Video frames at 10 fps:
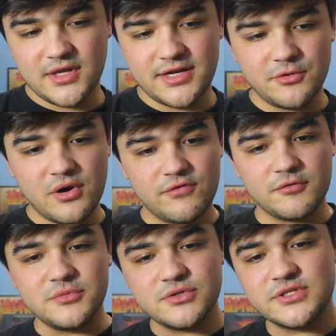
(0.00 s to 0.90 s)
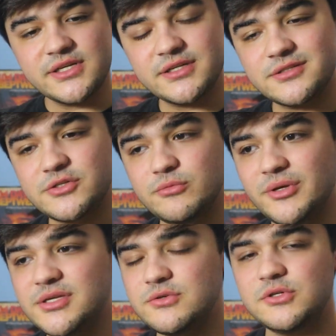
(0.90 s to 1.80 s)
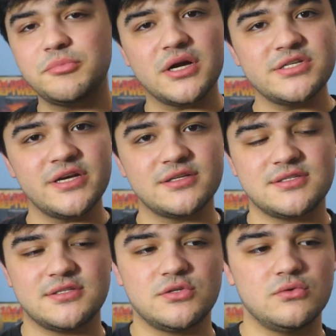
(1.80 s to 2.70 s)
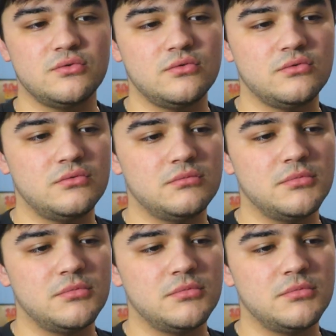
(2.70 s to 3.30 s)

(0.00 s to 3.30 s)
anywhere from music to big YouTube projects to